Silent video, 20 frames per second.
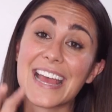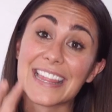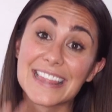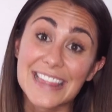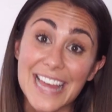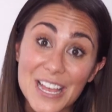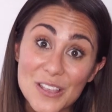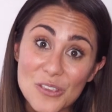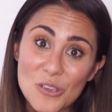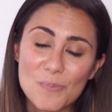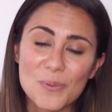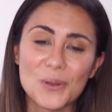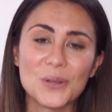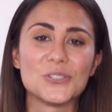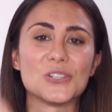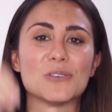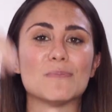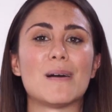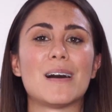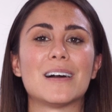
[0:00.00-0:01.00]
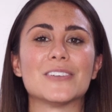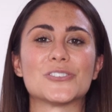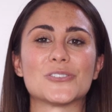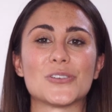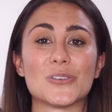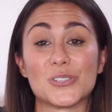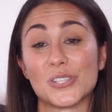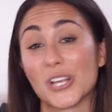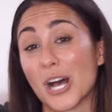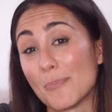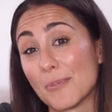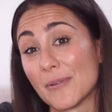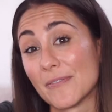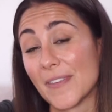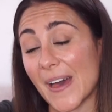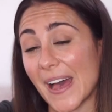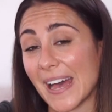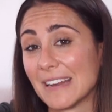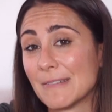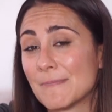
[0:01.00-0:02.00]
Then you build your margin on top of
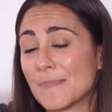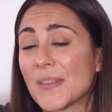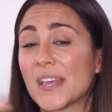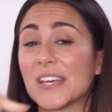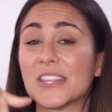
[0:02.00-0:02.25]
that.